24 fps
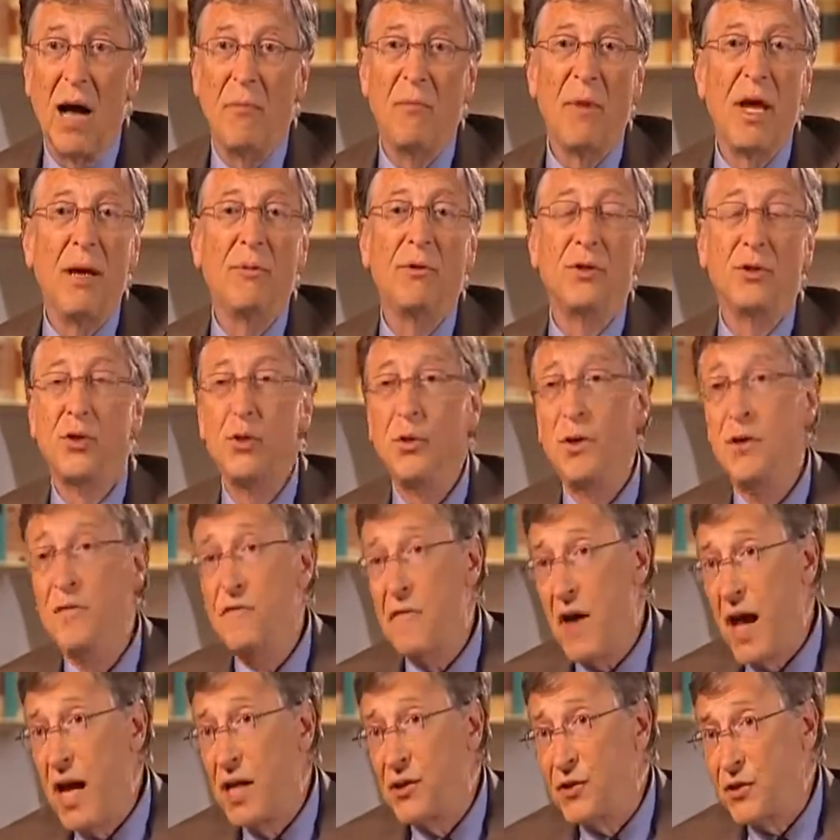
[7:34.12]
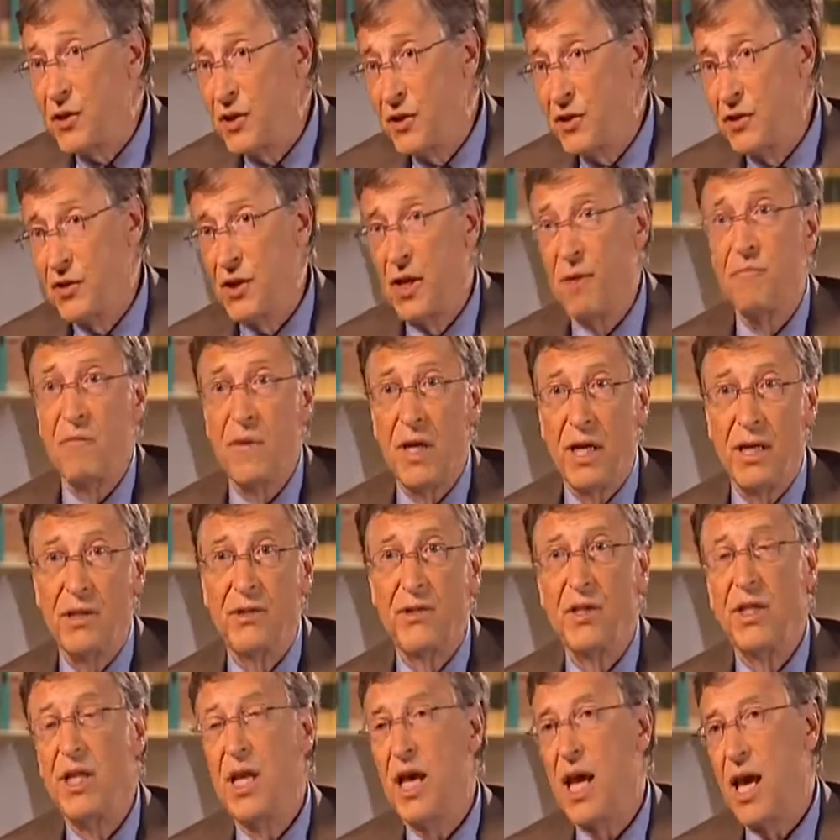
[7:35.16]
I'm able to invest in some
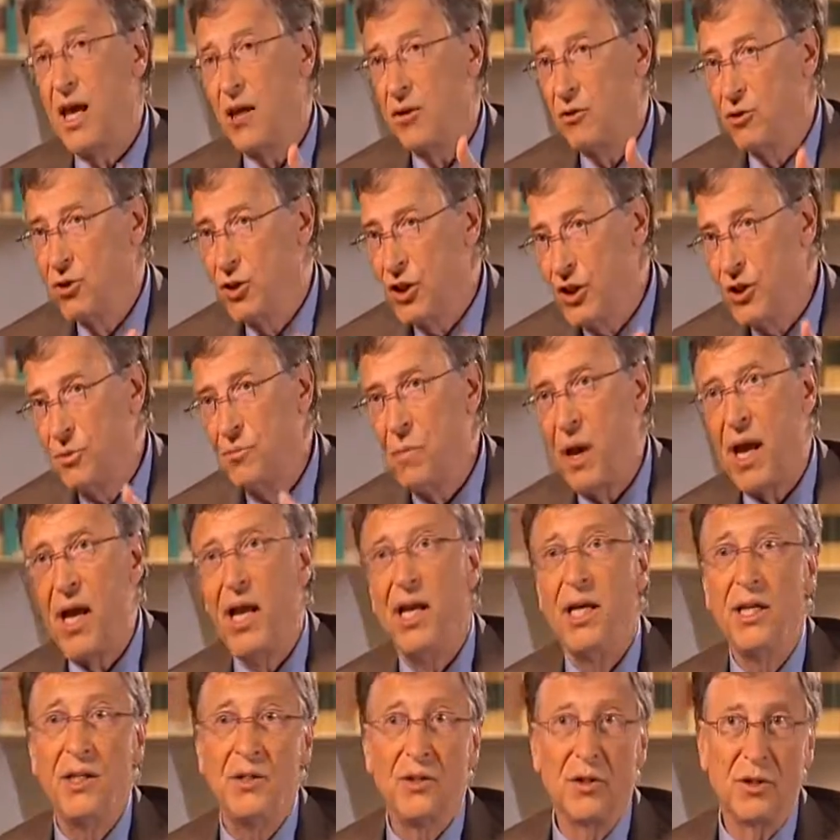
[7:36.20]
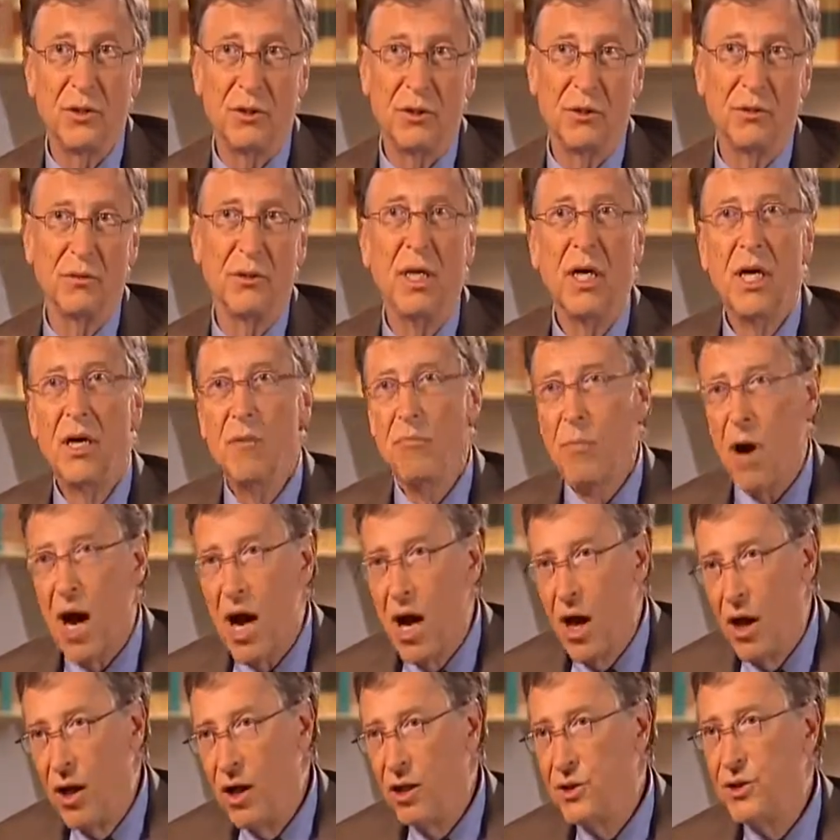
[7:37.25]
things in the energy space or
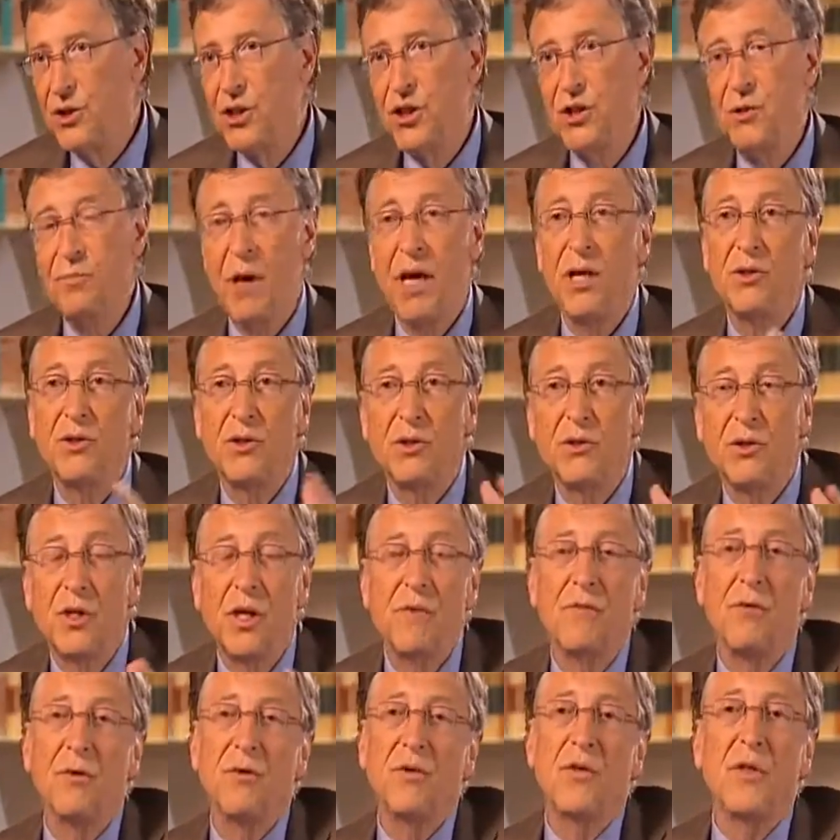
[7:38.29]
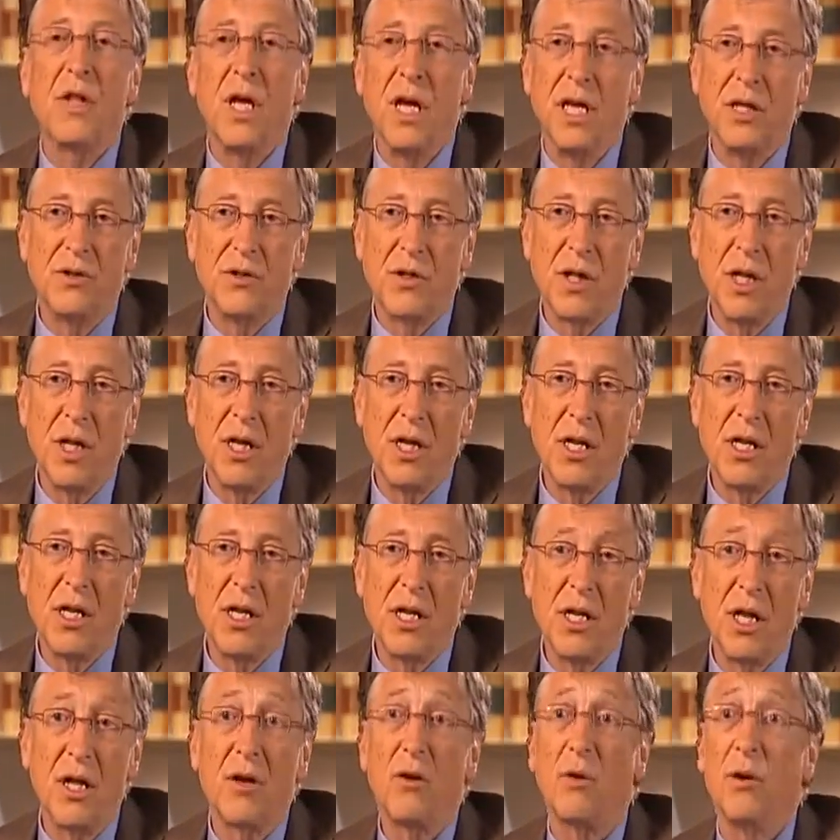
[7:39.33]
biology space or different things that
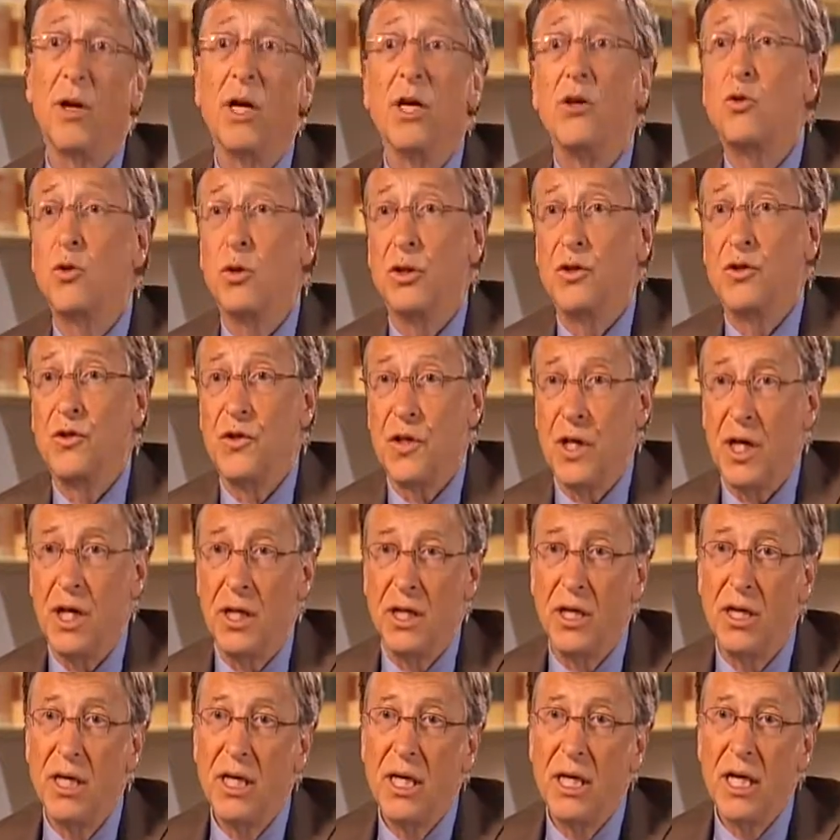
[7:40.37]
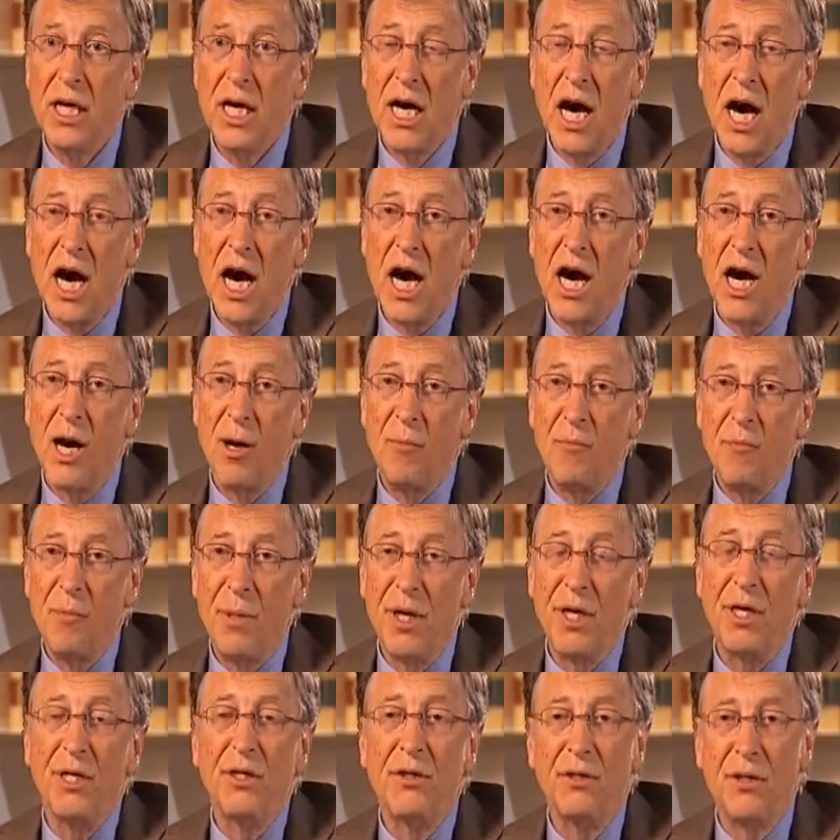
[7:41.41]
are interesting.
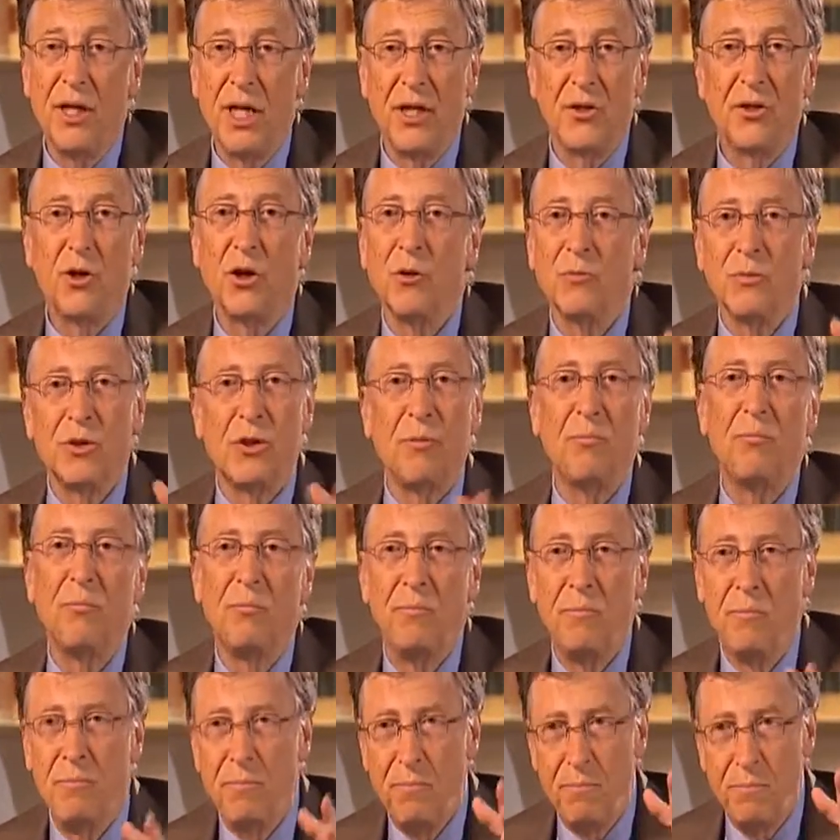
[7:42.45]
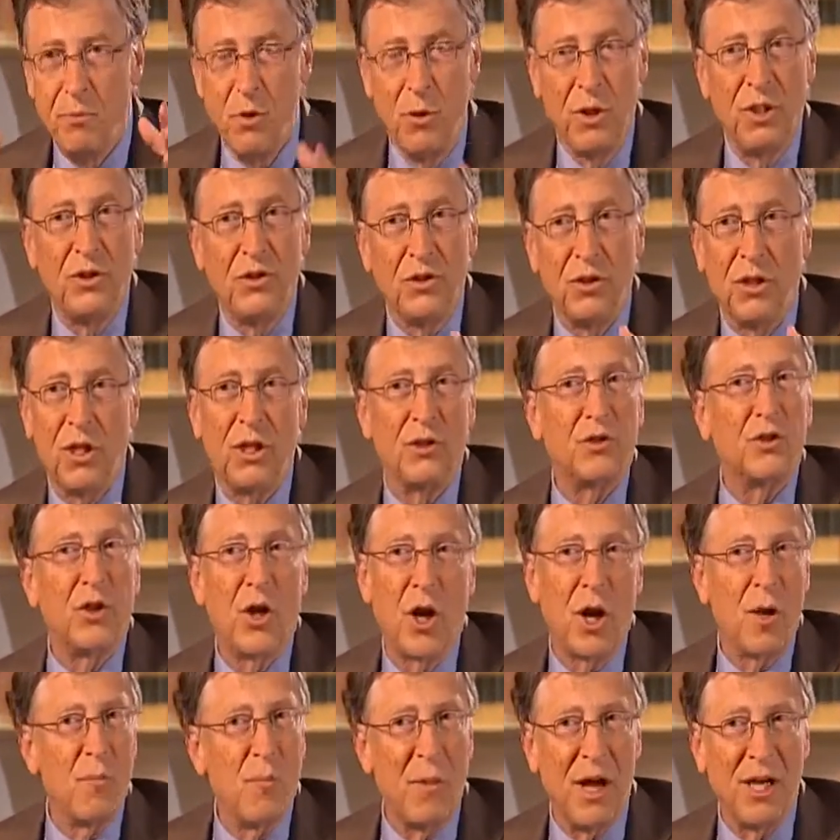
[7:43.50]
But in terms of doing a
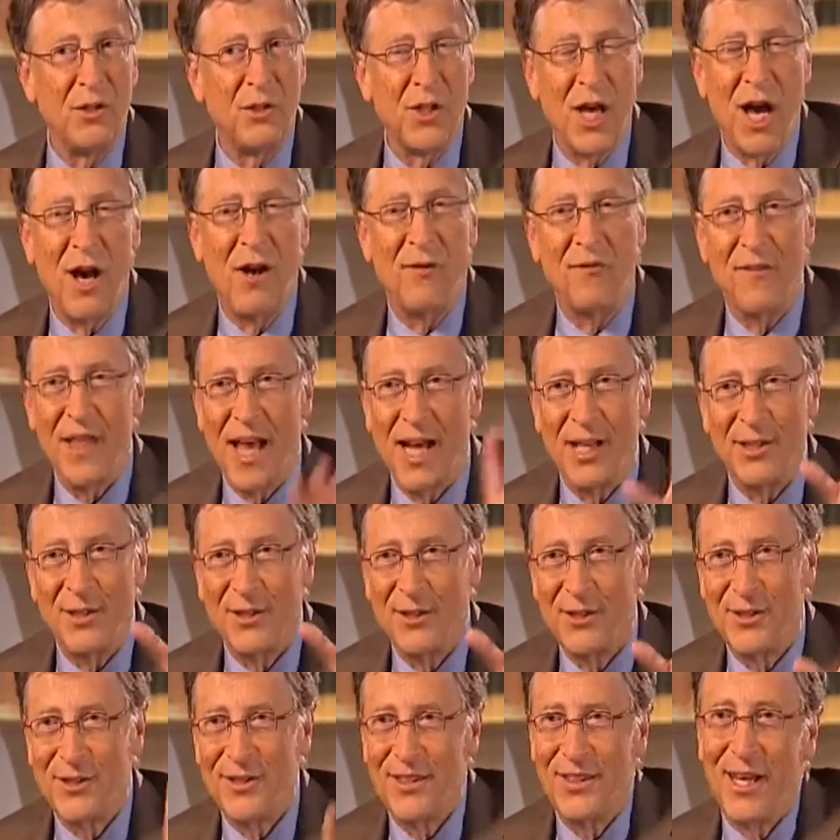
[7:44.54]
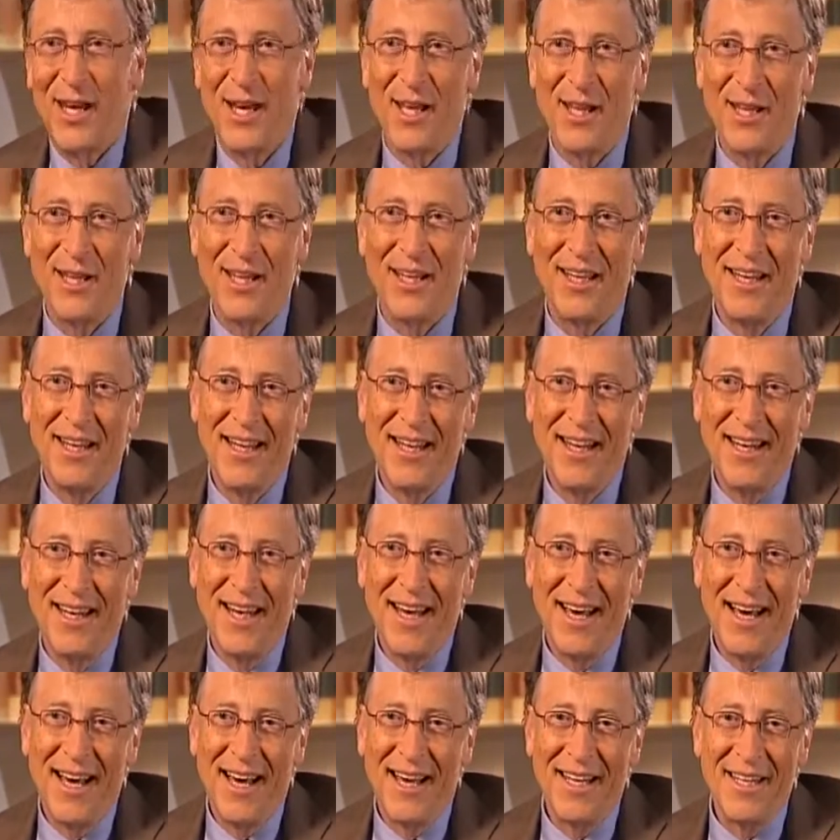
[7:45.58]
startup myself, that's
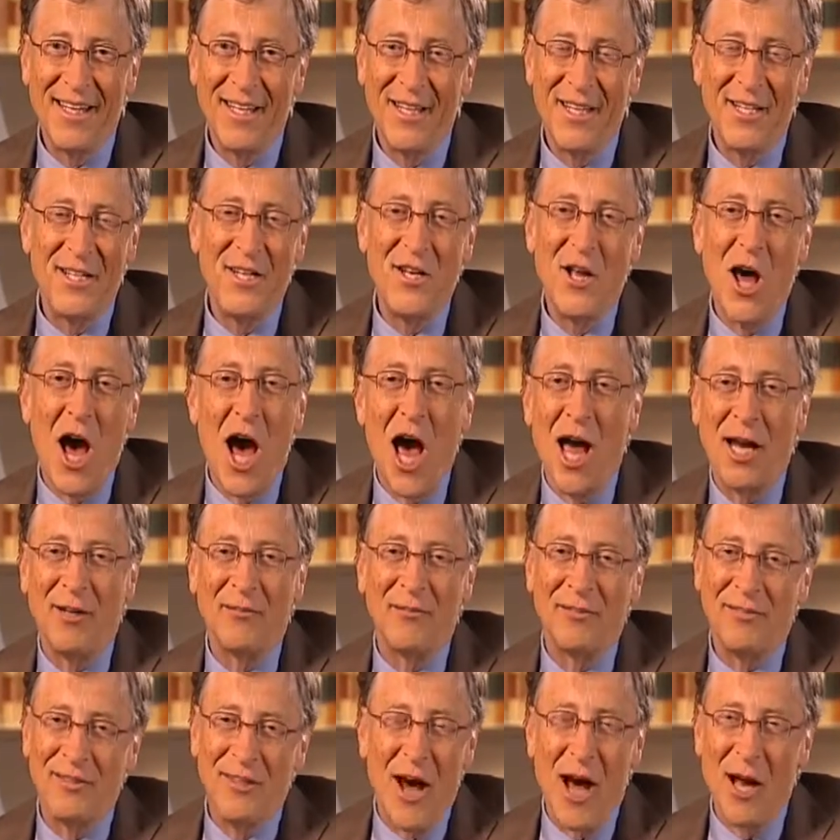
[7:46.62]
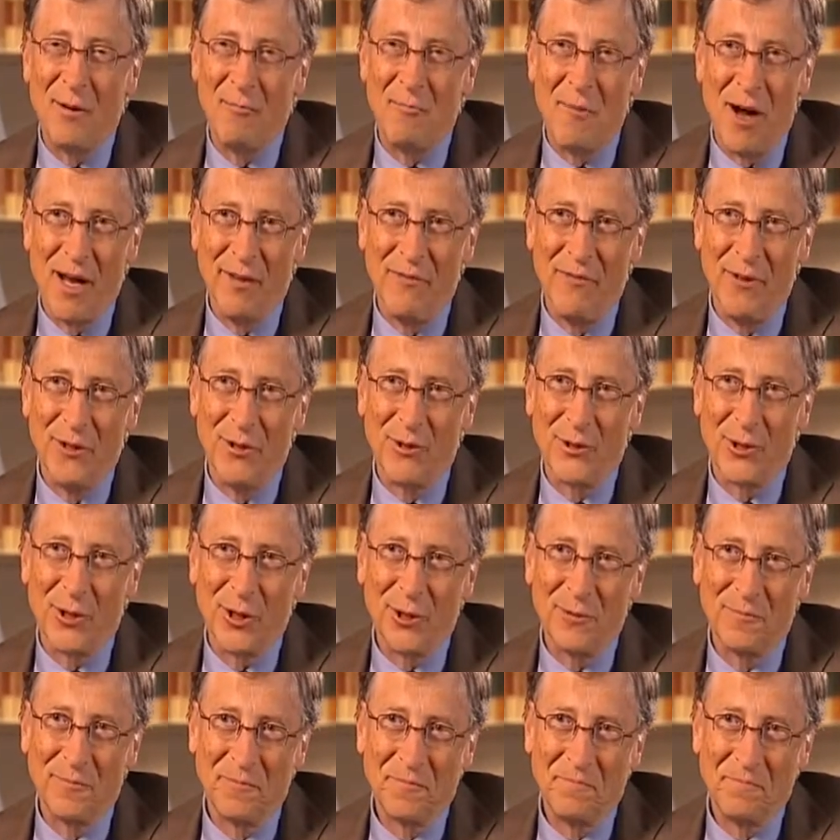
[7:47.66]
not my
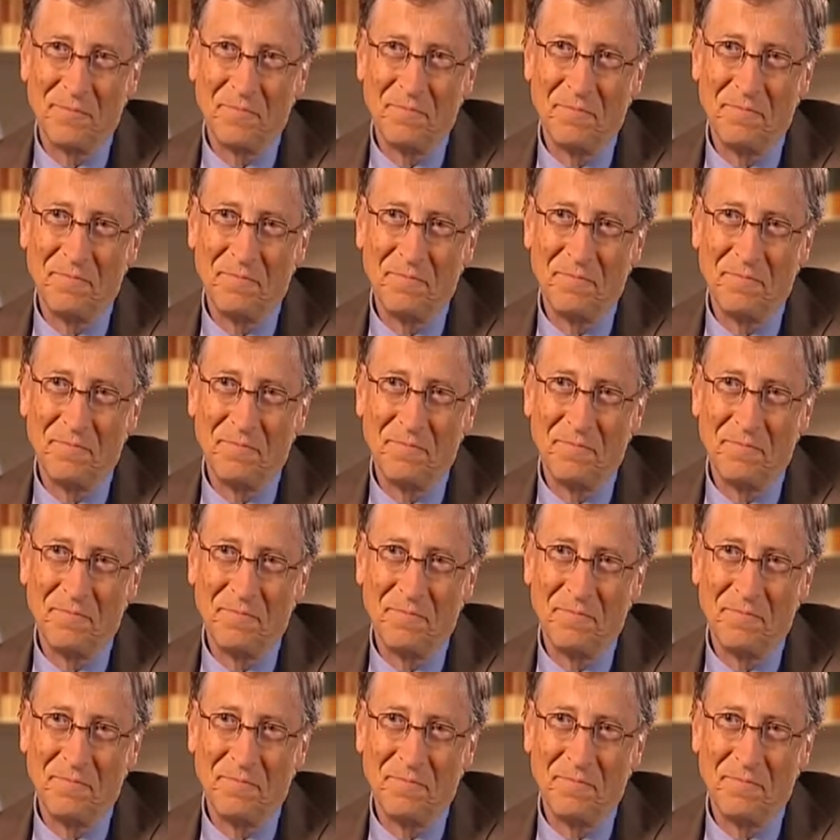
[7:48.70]
future.